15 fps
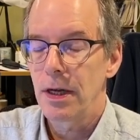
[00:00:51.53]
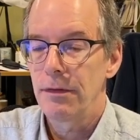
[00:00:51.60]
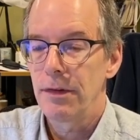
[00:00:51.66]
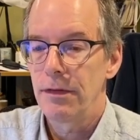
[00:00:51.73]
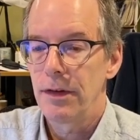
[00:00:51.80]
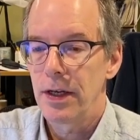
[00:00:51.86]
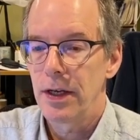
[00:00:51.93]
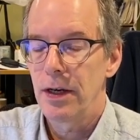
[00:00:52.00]
of the
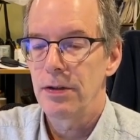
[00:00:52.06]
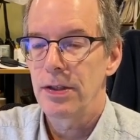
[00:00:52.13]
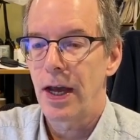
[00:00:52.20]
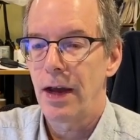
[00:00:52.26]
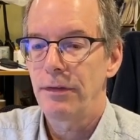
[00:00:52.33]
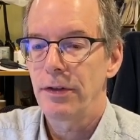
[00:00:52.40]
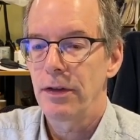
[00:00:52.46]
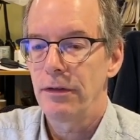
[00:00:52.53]
videos
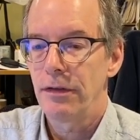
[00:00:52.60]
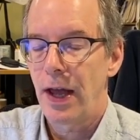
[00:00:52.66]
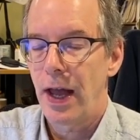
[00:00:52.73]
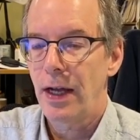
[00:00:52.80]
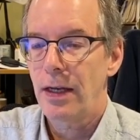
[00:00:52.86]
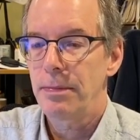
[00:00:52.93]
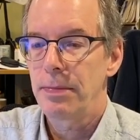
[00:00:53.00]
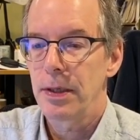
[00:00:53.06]
after the fact,